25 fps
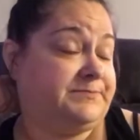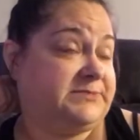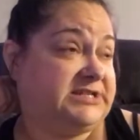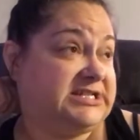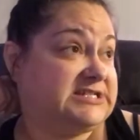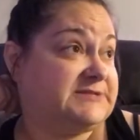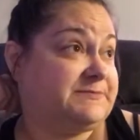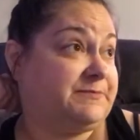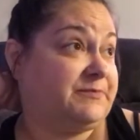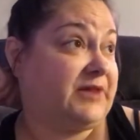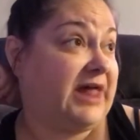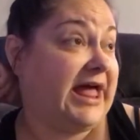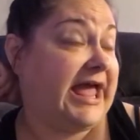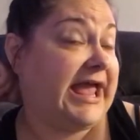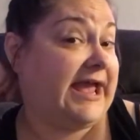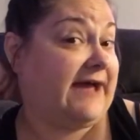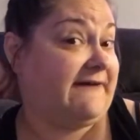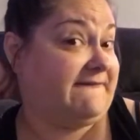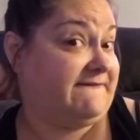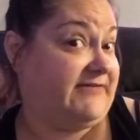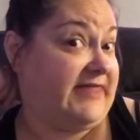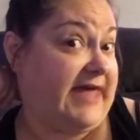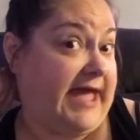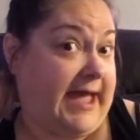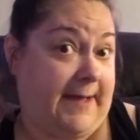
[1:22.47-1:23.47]
display
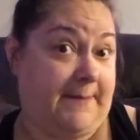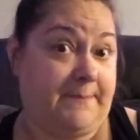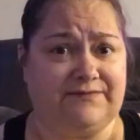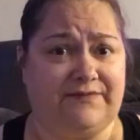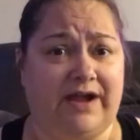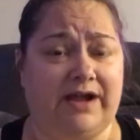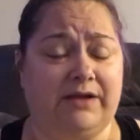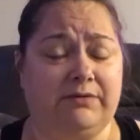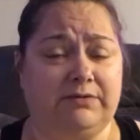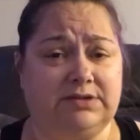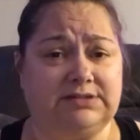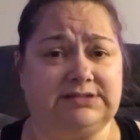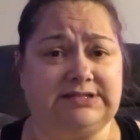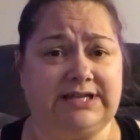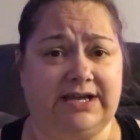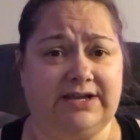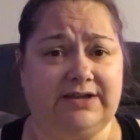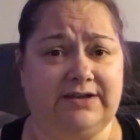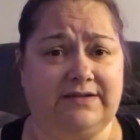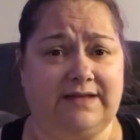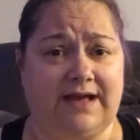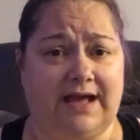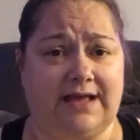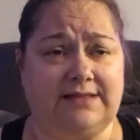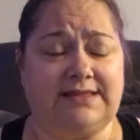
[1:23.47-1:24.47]
of them. I will tell
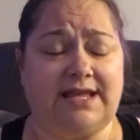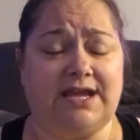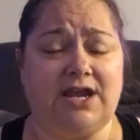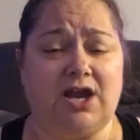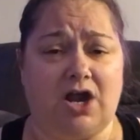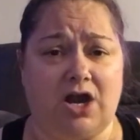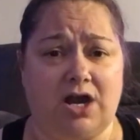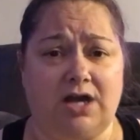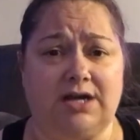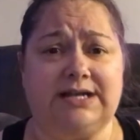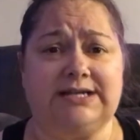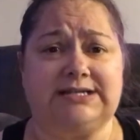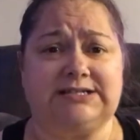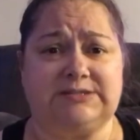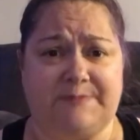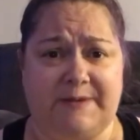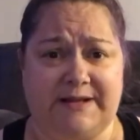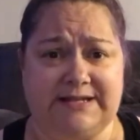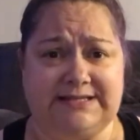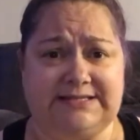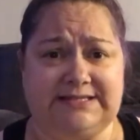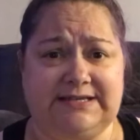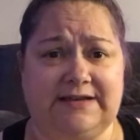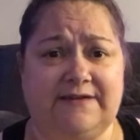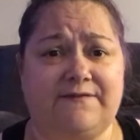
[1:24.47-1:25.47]
you that they are
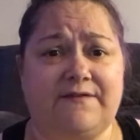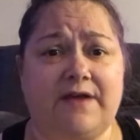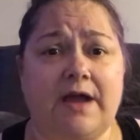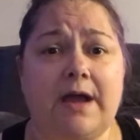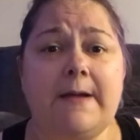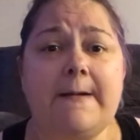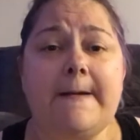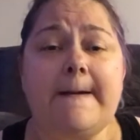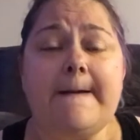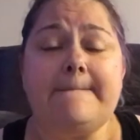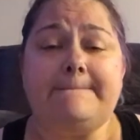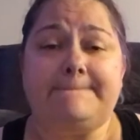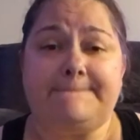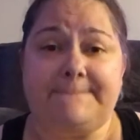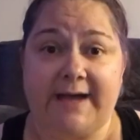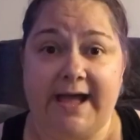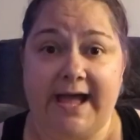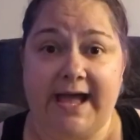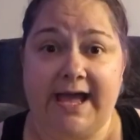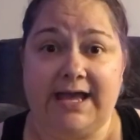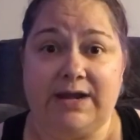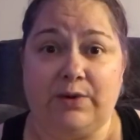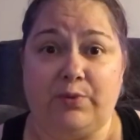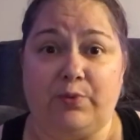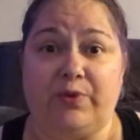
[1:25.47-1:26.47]
expensive.
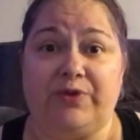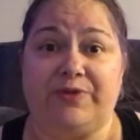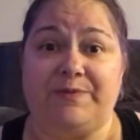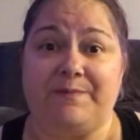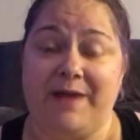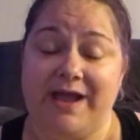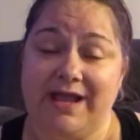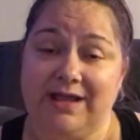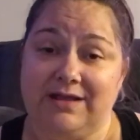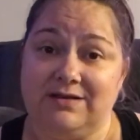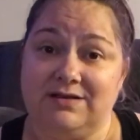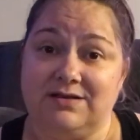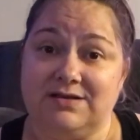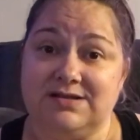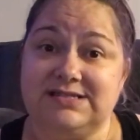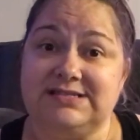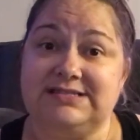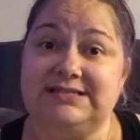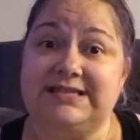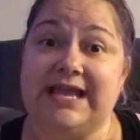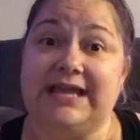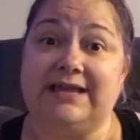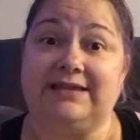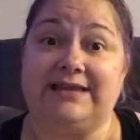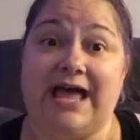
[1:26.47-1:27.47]
But with Michael's,
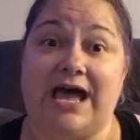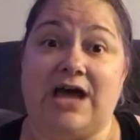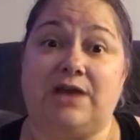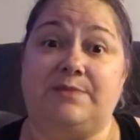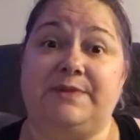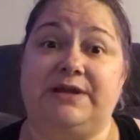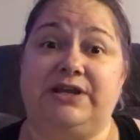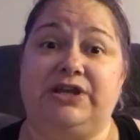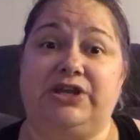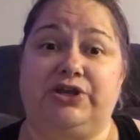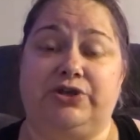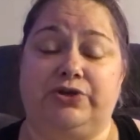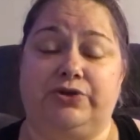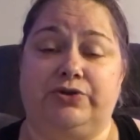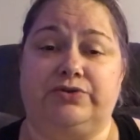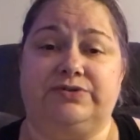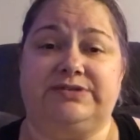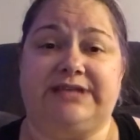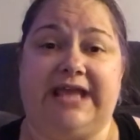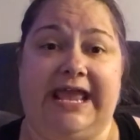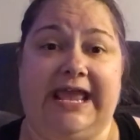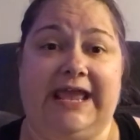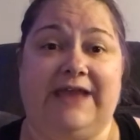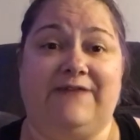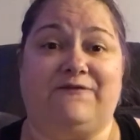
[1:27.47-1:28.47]
they allowed me to use
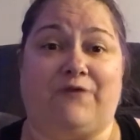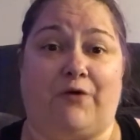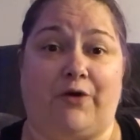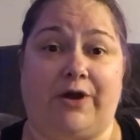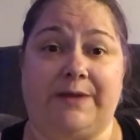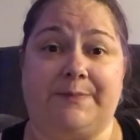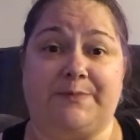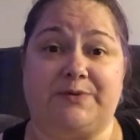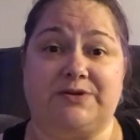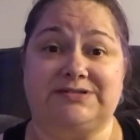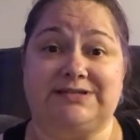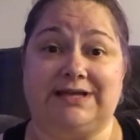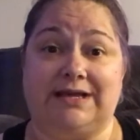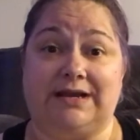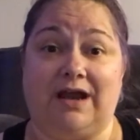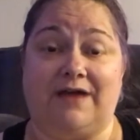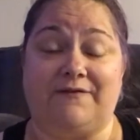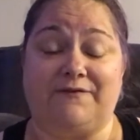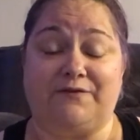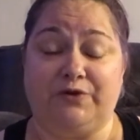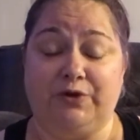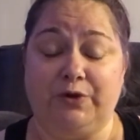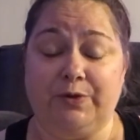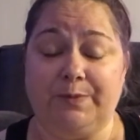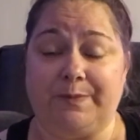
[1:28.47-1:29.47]
a 40%
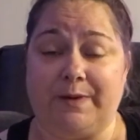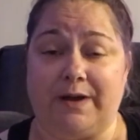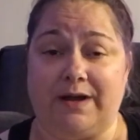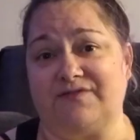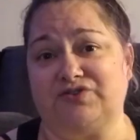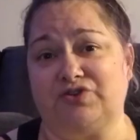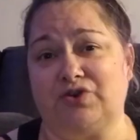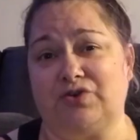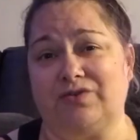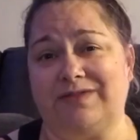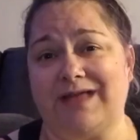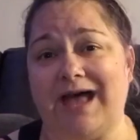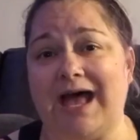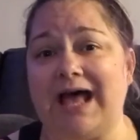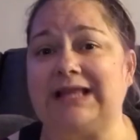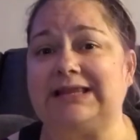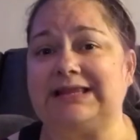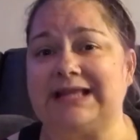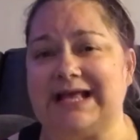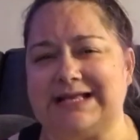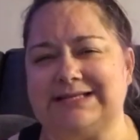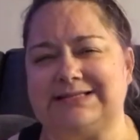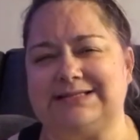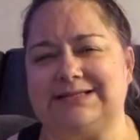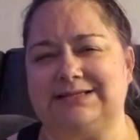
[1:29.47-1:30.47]
off coupon. So that
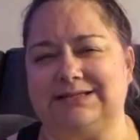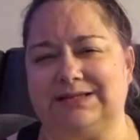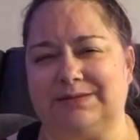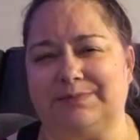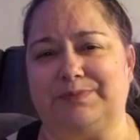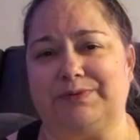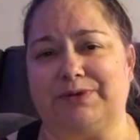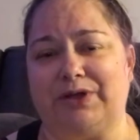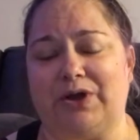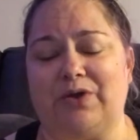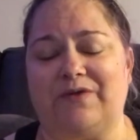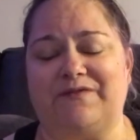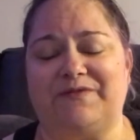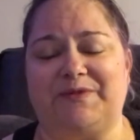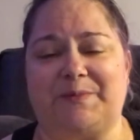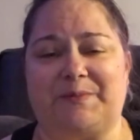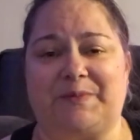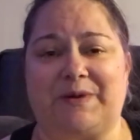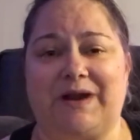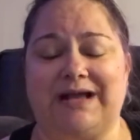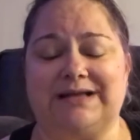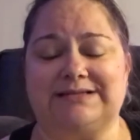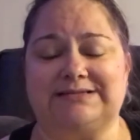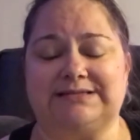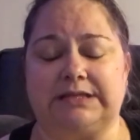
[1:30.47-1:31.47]
lessened the blow of the
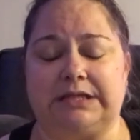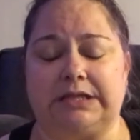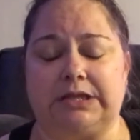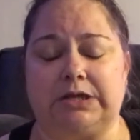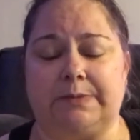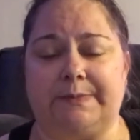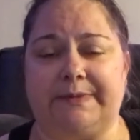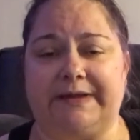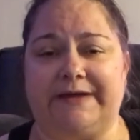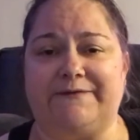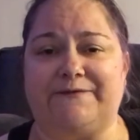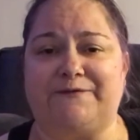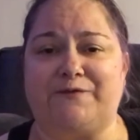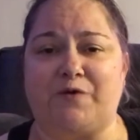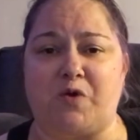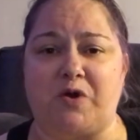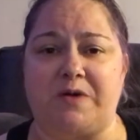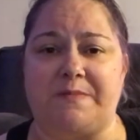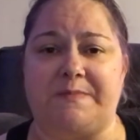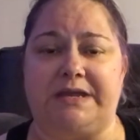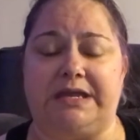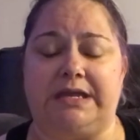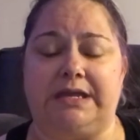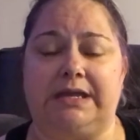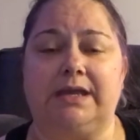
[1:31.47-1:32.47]
price a little bit for
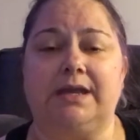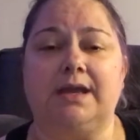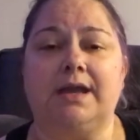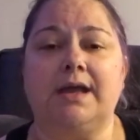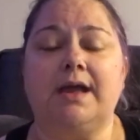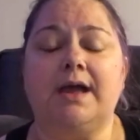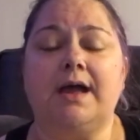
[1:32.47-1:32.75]
me.